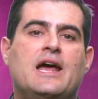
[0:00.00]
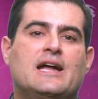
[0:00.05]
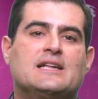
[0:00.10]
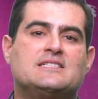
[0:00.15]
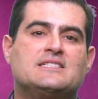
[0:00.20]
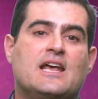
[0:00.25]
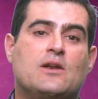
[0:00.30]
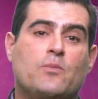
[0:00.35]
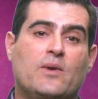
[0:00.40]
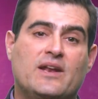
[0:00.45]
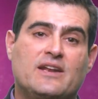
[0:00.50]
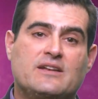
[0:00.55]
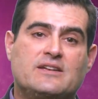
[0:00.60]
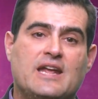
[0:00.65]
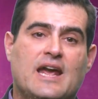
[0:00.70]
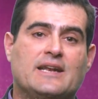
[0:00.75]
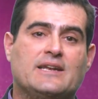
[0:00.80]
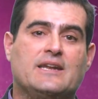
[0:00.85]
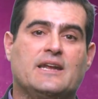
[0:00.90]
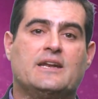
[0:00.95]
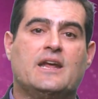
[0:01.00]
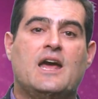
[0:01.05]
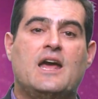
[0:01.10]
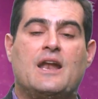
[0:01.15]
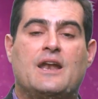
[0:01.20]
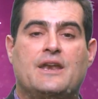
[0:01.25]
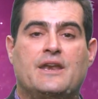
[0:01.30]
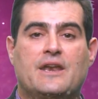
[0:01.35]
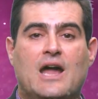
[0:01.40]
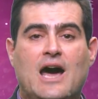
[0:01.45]
Instead, we detected
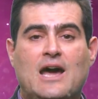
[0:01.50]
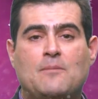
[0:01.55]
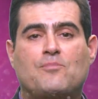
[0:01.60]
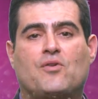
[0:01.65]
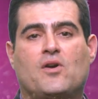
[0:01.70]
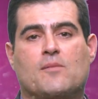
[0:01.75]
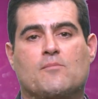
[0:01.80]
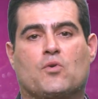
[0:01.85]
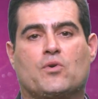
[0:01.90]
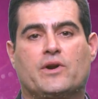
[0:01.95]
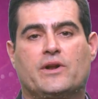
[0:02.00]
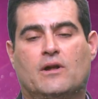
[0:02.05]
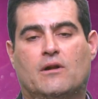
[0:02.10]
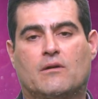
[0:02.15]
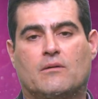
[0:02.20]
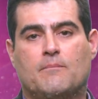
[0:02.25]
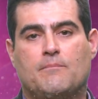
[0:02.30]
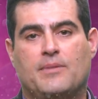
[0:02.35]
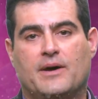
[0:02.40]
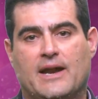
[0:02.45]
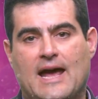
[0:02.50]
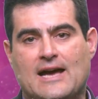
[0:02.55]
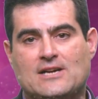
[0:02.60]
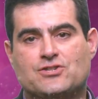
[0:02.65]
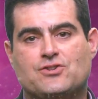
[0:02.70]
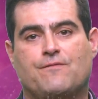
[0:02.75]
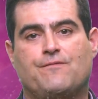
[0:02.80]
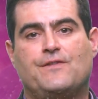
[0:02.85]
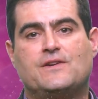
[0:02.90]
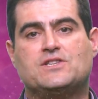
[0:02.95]
non primordial but
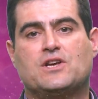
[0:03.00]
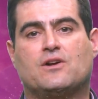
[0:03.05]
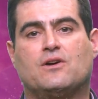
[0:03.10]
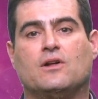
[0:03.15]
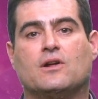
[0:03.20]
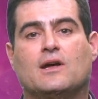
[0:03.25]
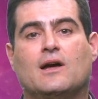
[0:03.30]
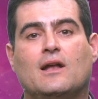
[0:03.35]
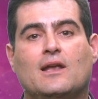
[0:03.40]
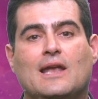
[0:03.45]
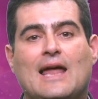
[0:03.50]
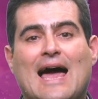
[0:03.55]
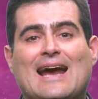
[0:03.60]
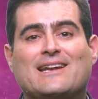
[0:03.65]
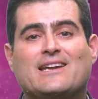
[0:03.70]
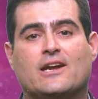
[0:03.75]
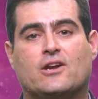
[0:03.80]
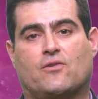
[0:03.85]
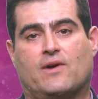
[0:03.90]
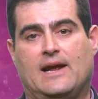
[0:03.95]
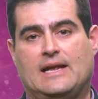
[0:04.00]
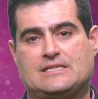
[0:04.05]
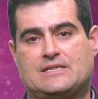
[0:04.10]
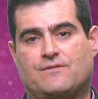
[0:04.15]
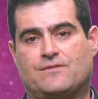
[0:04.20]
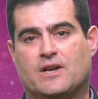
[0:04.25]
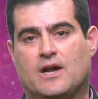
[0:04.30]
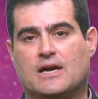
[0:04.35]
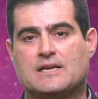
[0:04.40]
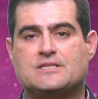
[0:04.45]
astrophysical galactic grains
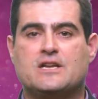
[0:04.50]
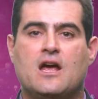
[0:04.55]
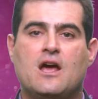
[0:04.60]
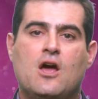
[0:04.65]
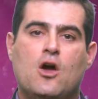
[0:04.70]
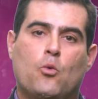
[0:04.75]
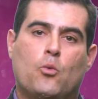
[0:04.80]
of dust,